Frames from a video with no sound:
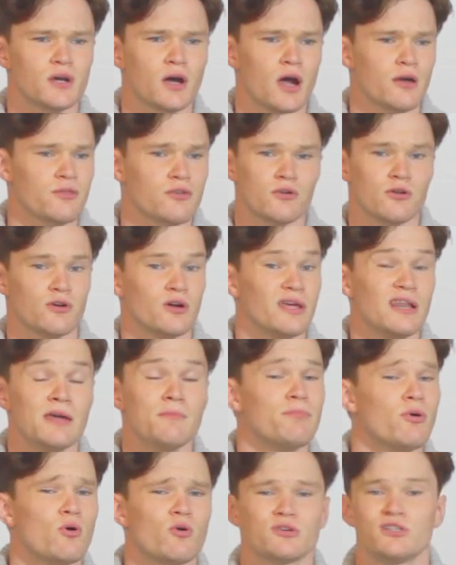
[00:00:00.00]
either an
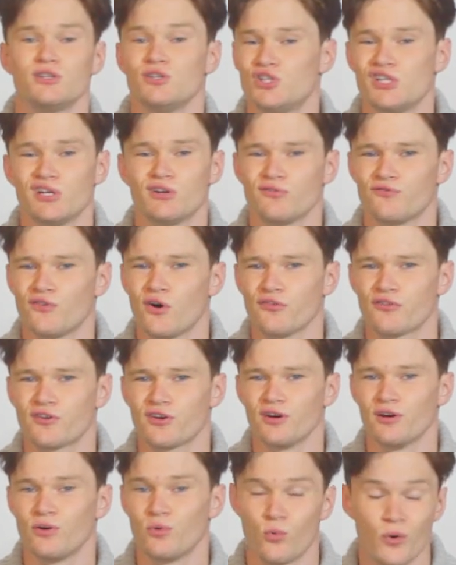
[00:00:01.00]
imported gin or
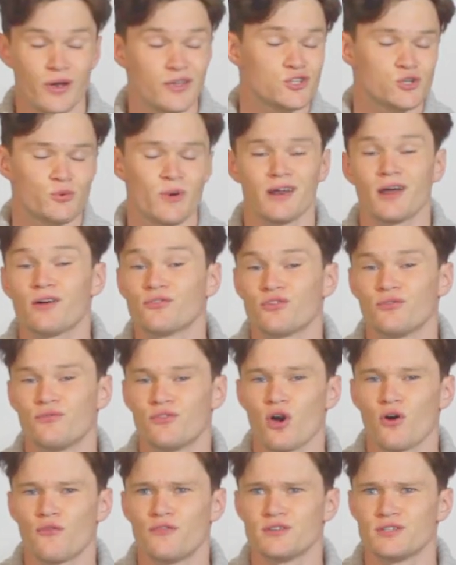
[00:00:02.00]
vodka, which when out of
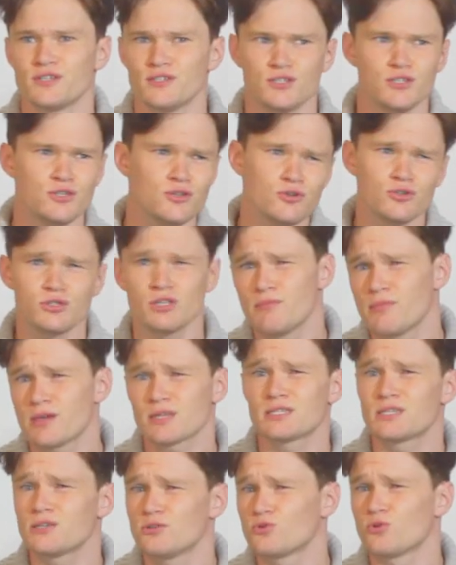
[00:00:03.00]
the office is usually
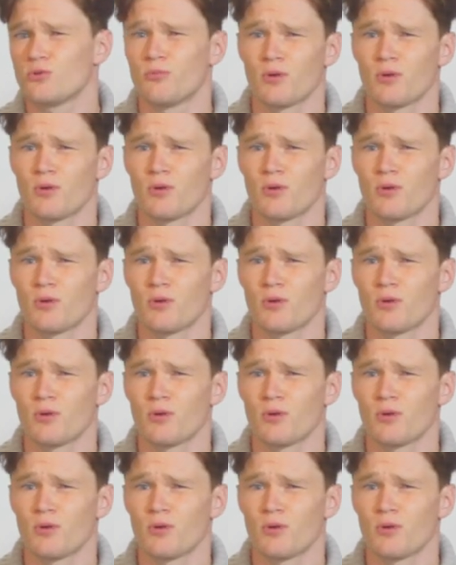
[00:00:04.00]
mixed into a